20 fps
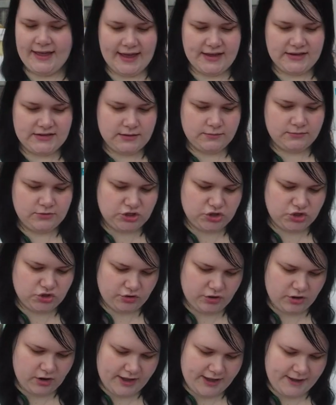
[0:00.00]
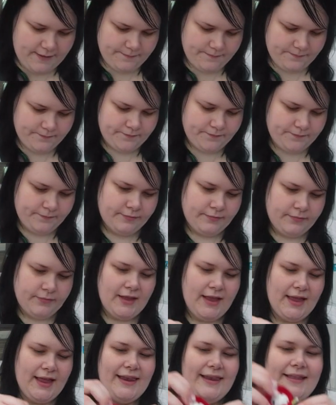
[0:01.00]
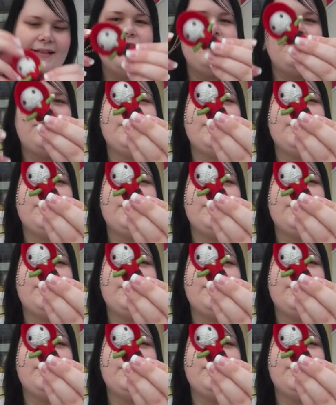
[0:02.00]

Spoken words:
get her some to try. Little